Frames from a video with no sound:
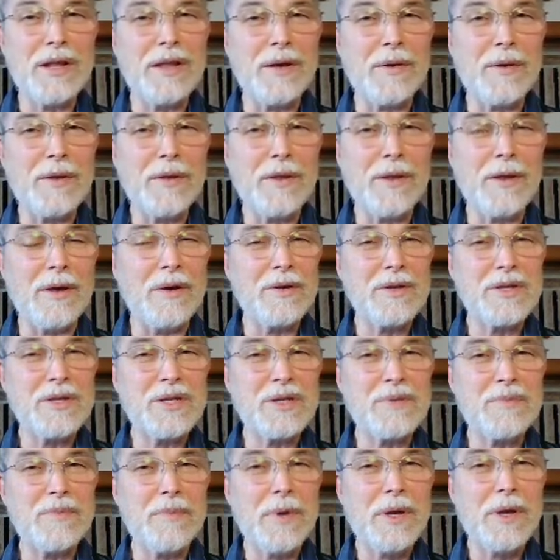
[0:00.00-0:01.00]
The
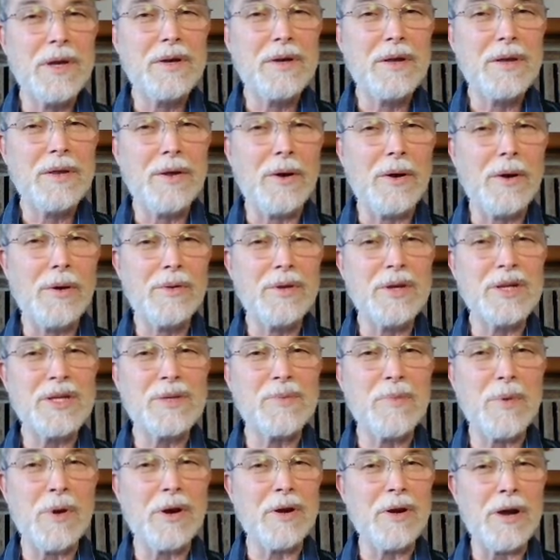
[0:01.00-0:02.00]
Holy
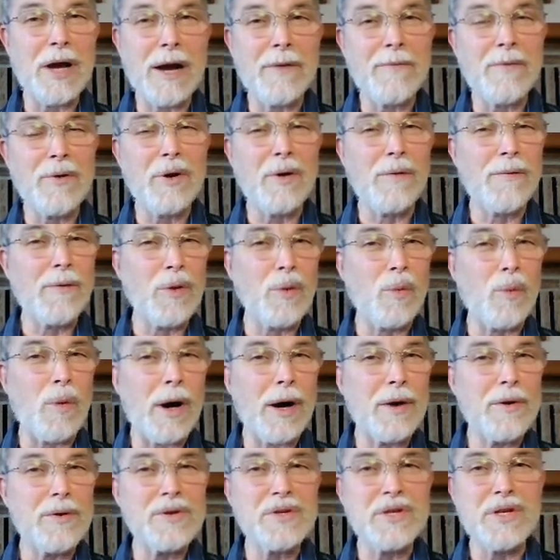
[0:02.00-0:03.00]
Spirit hovered over the
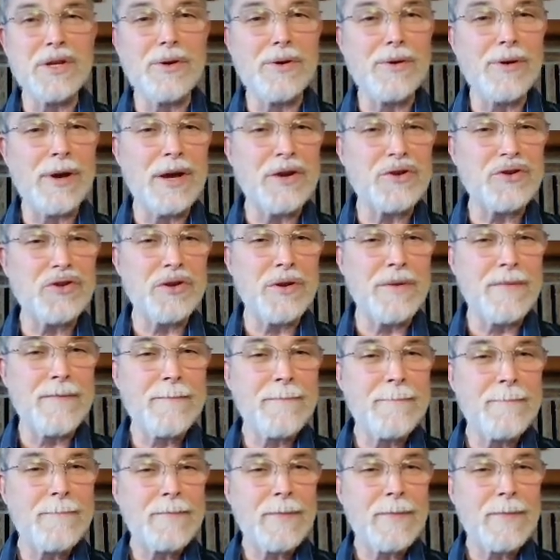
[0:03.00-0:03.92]
waters in creation.